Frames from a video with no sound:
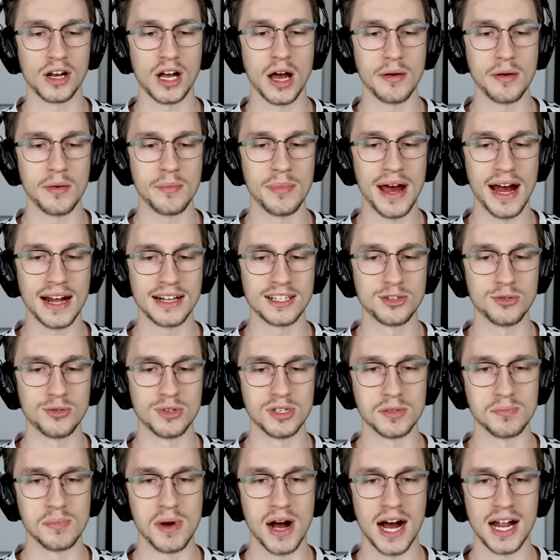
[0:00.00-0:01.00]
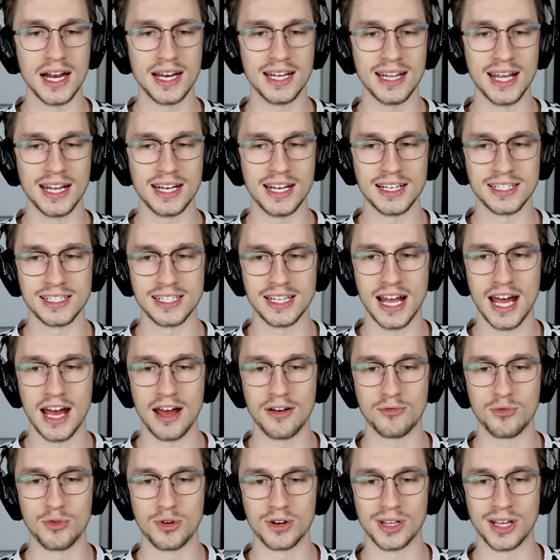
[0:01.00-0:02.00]
Coming back to his body that doesn't
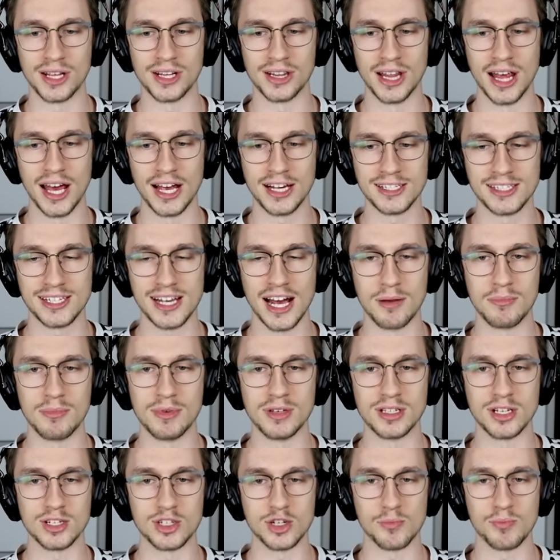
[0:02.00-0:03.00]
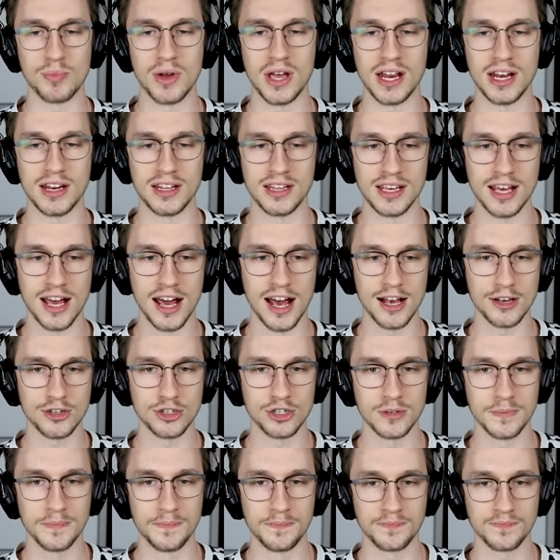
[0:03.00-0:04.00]
have working legs got to be such a pain in the
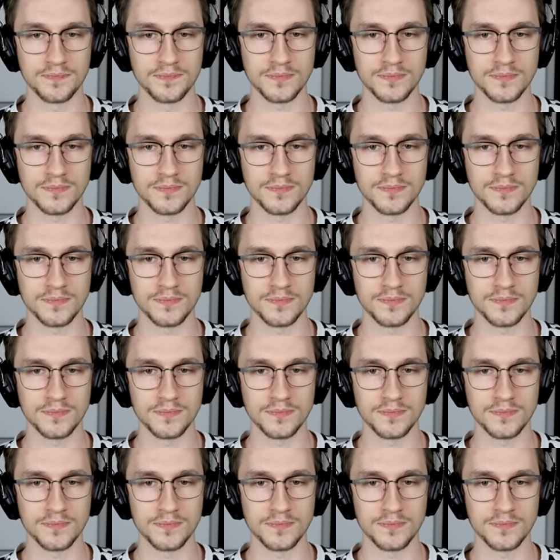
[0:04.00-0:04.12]
ass.